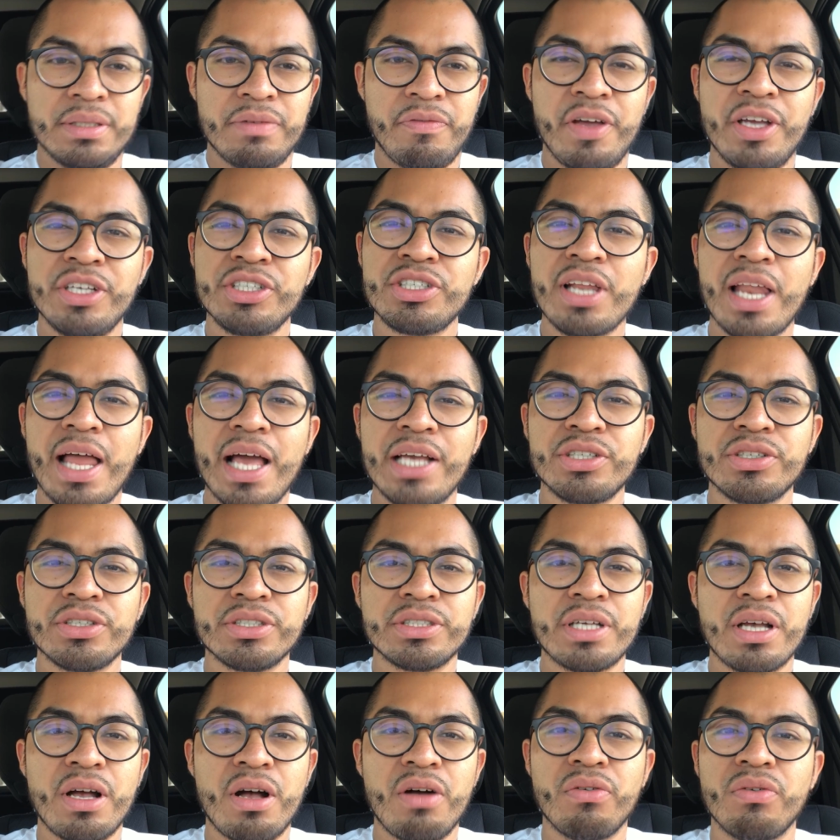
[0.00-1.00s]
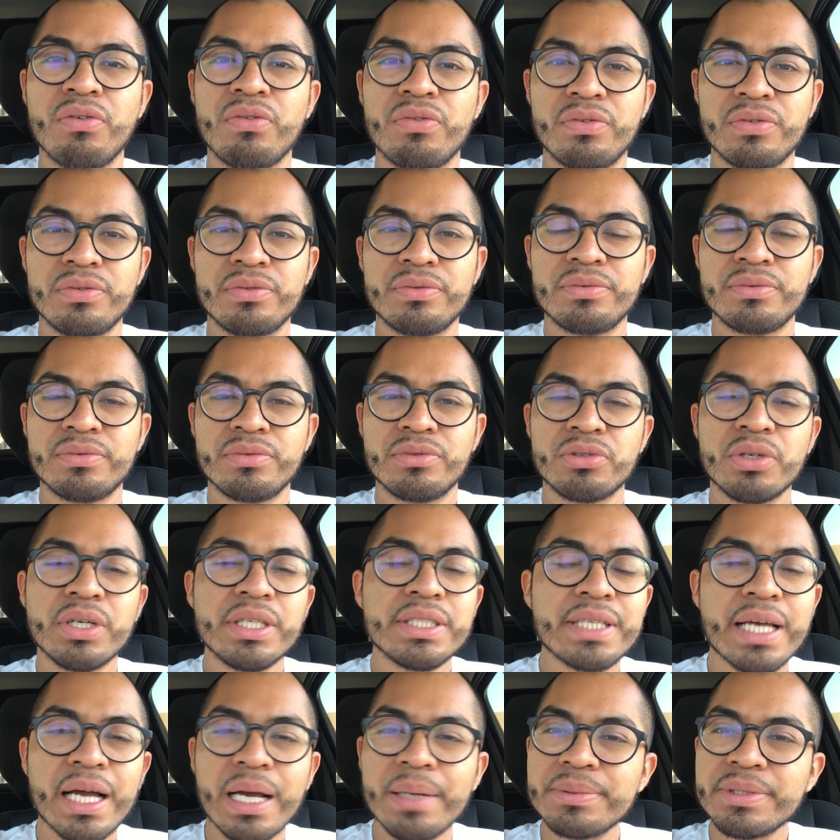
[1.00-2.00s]
visualize yourself 3
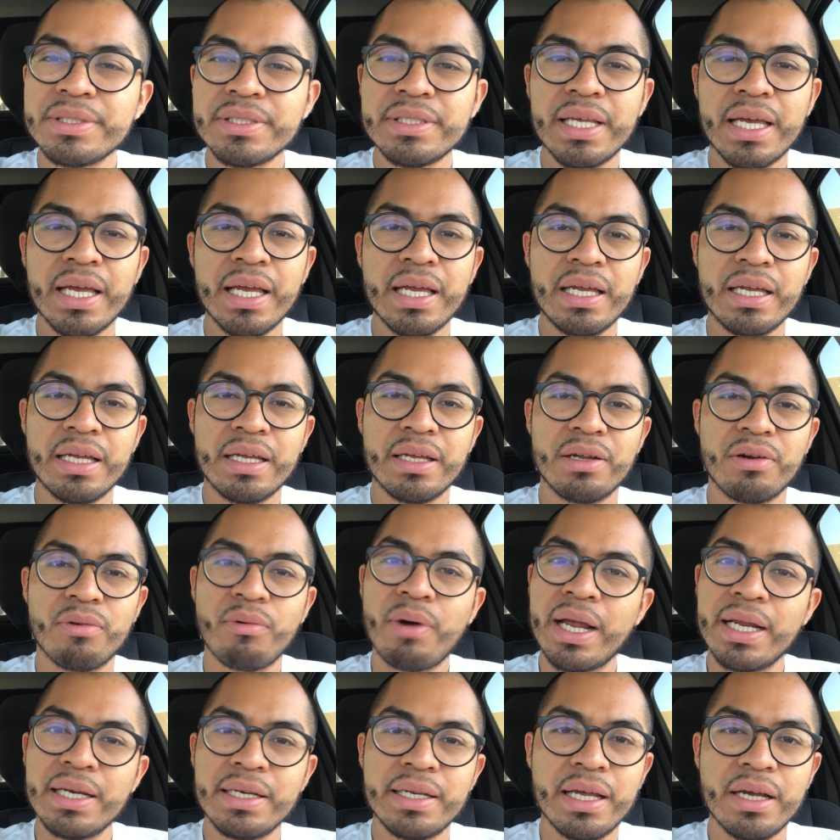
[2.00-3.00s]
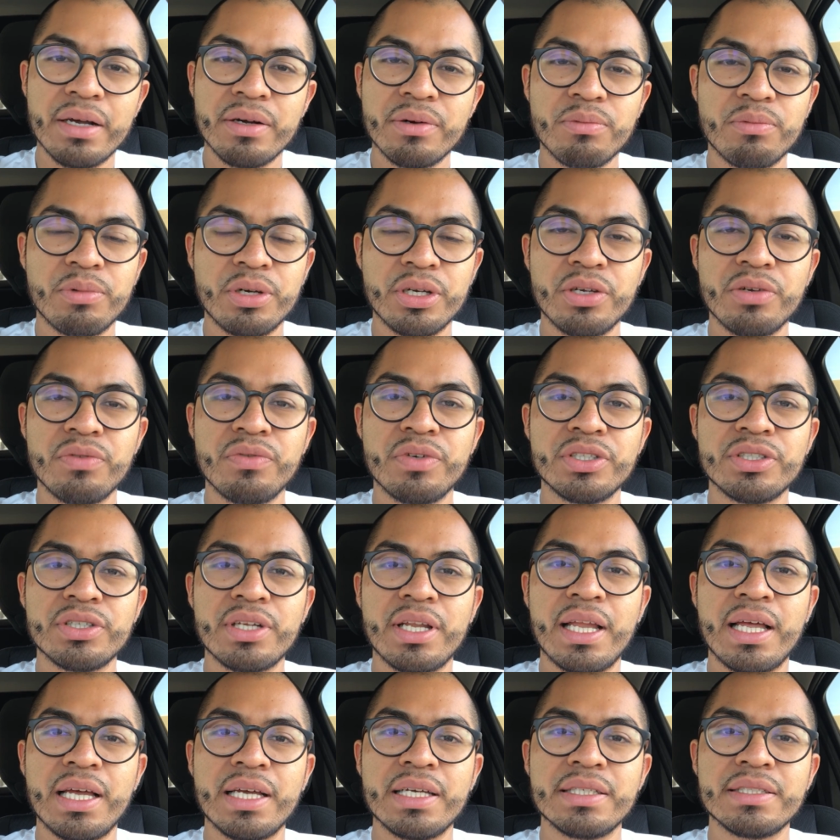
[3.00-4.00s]
times a day. Write down what you
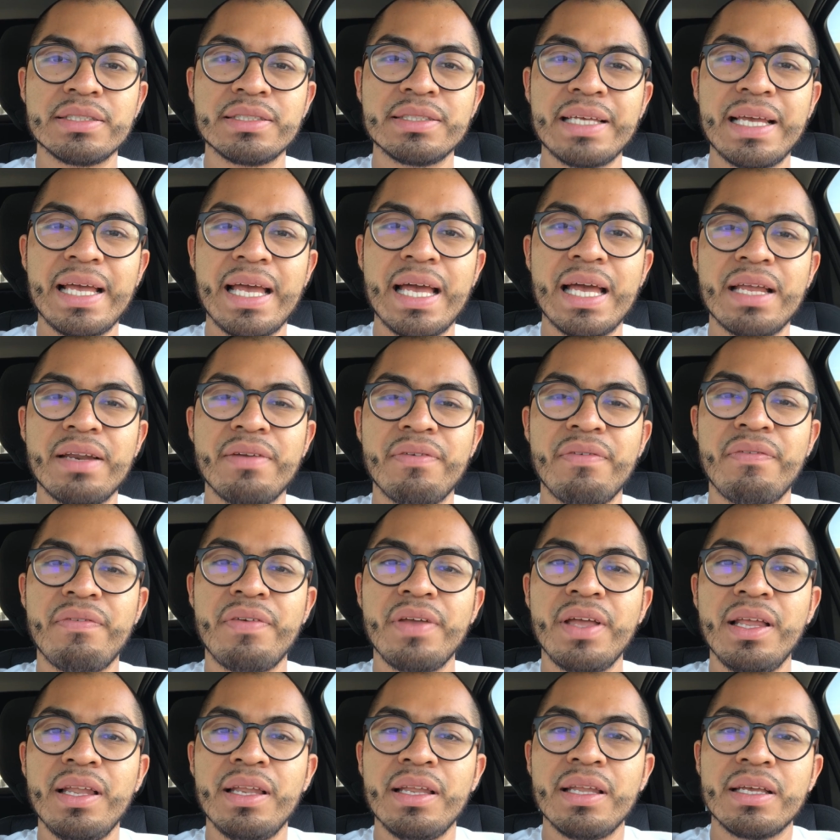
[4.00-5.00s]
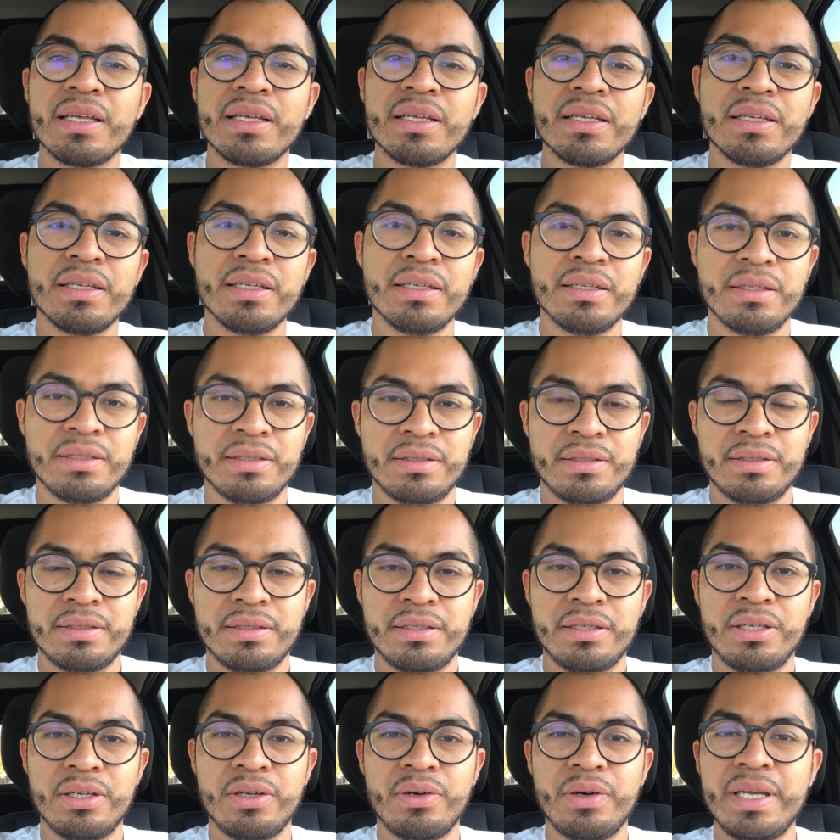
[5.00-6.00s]
visualize and feel it,
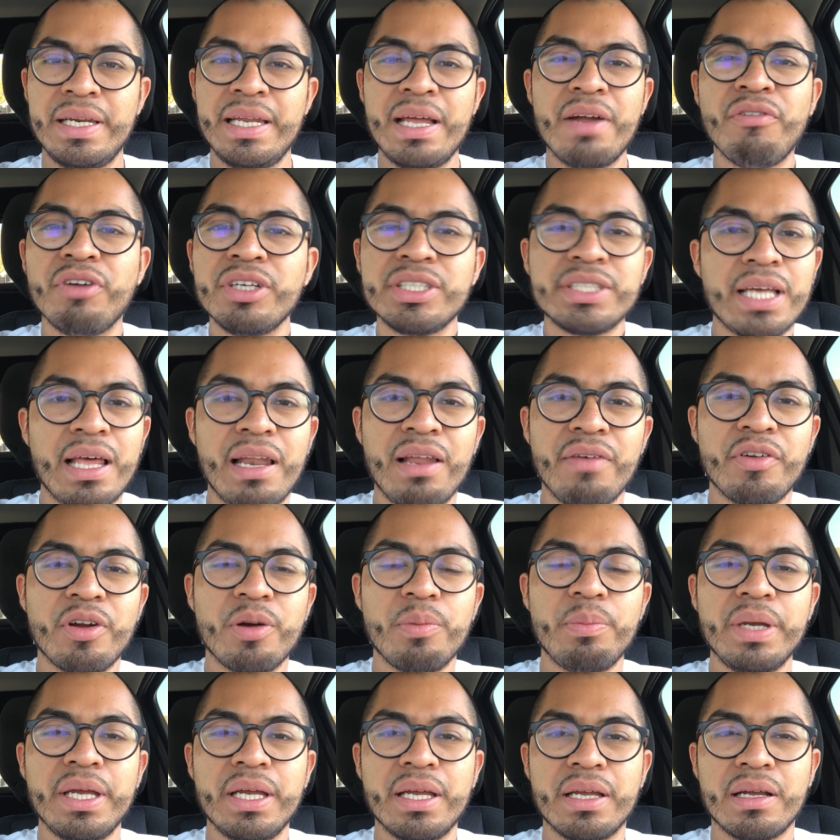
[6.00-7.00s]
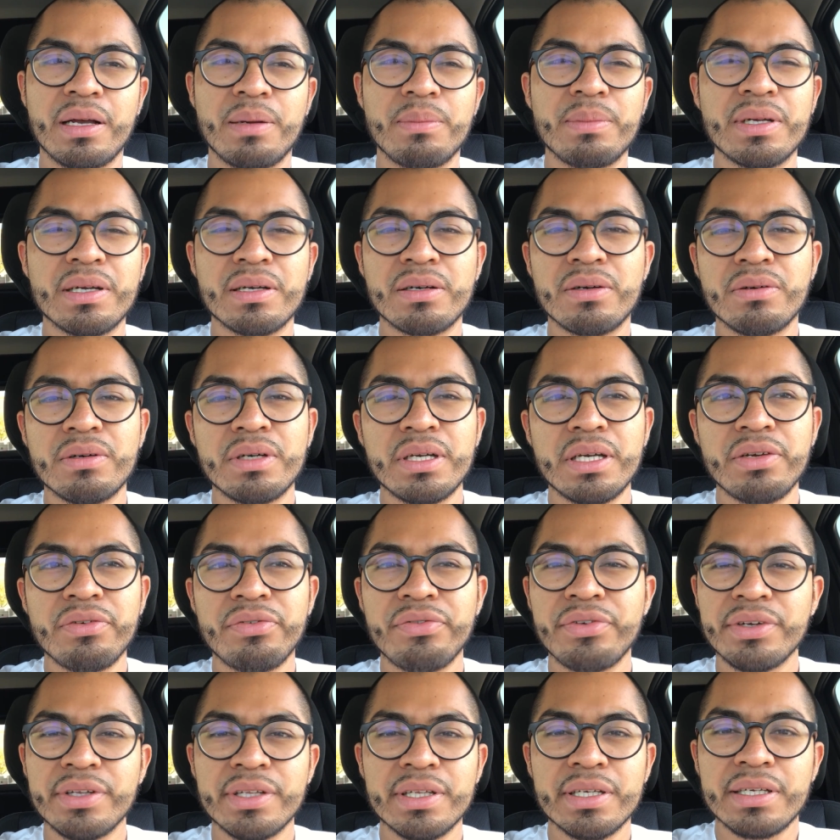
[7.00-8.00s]
you know, in every cell of your being. I'm like, okay,
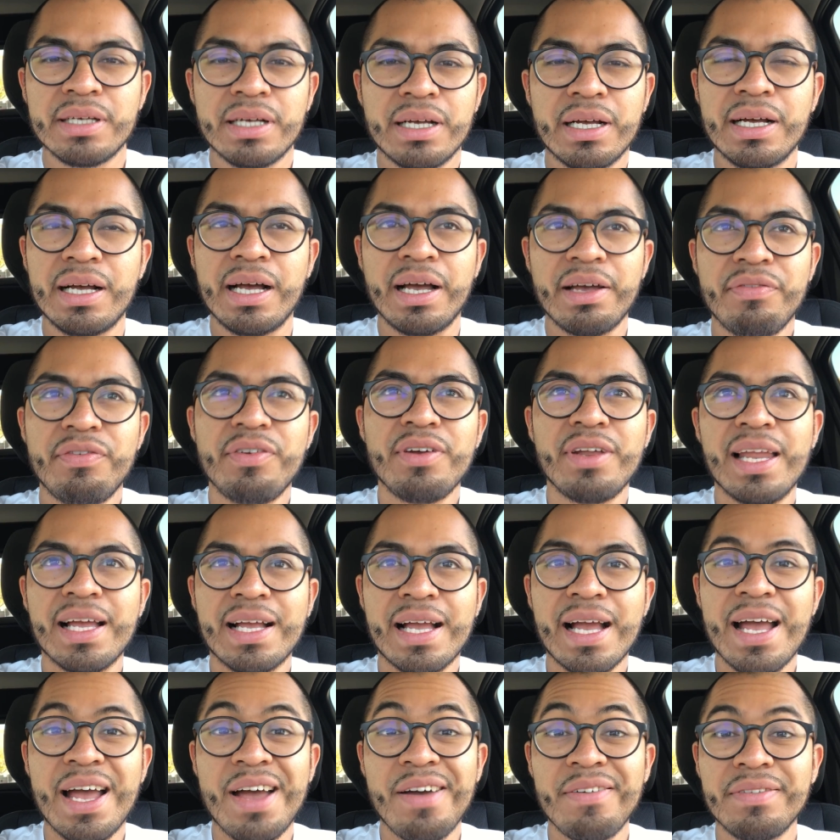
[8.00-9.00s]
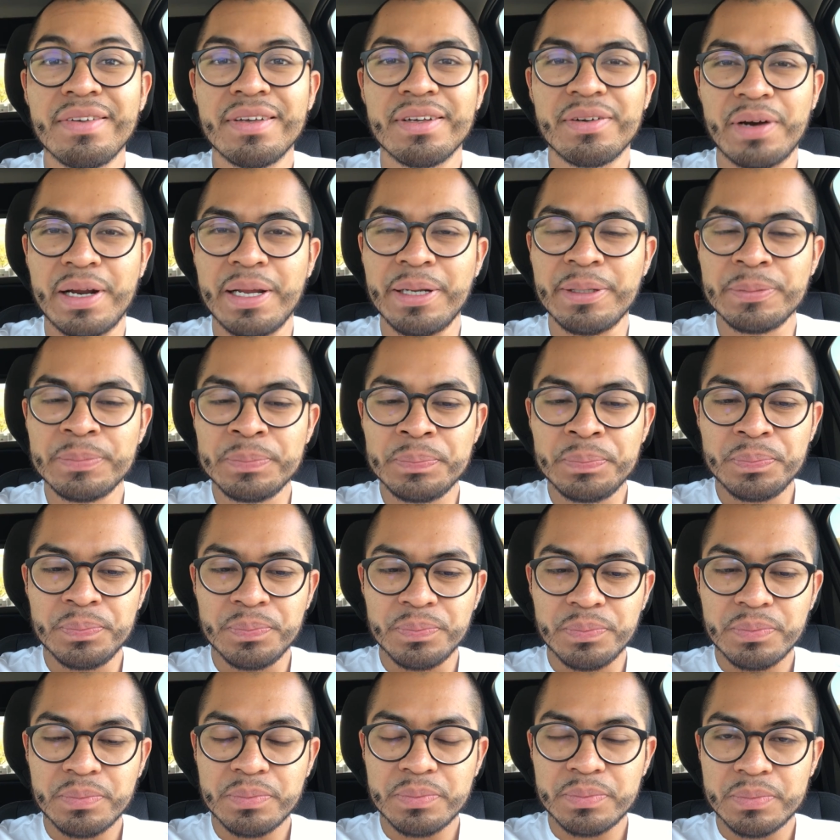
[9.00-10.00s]
feel it. I feel like I have it, right?
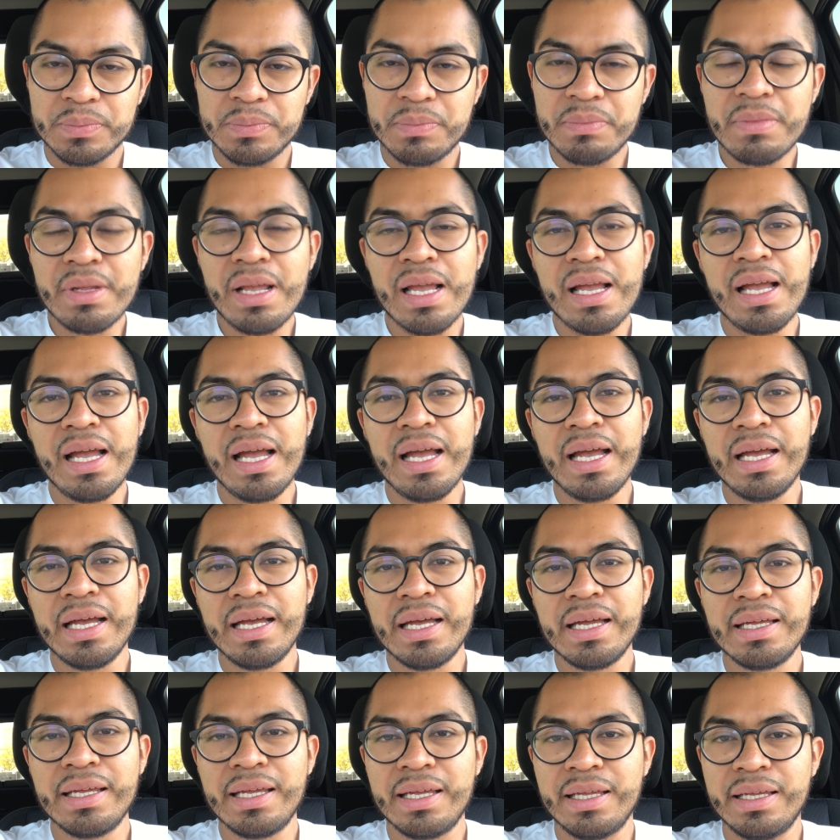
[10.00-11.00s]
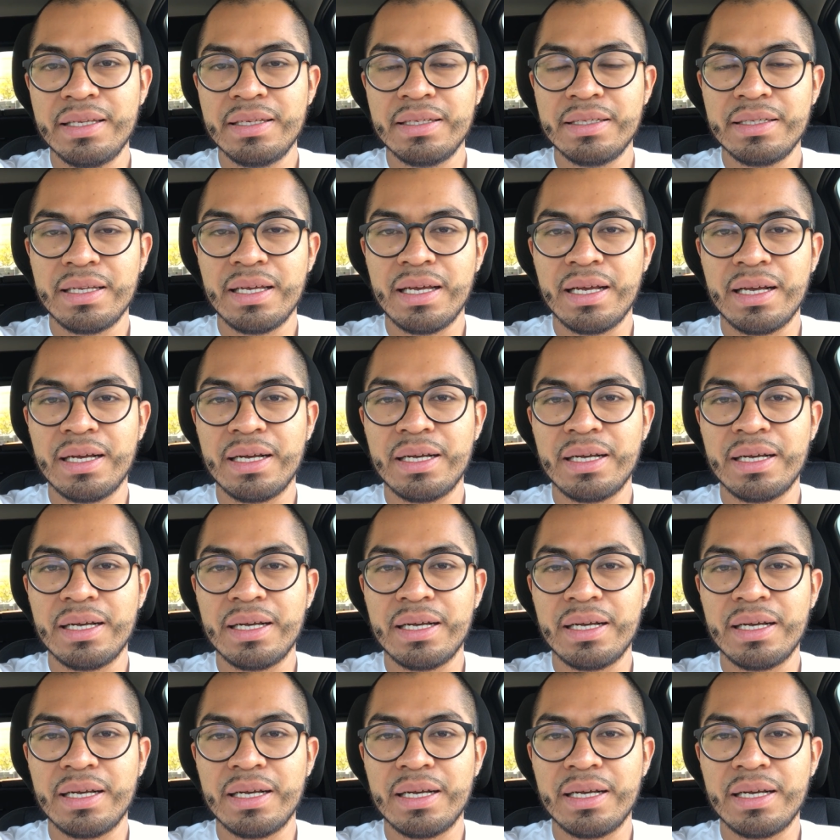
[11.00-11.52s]
And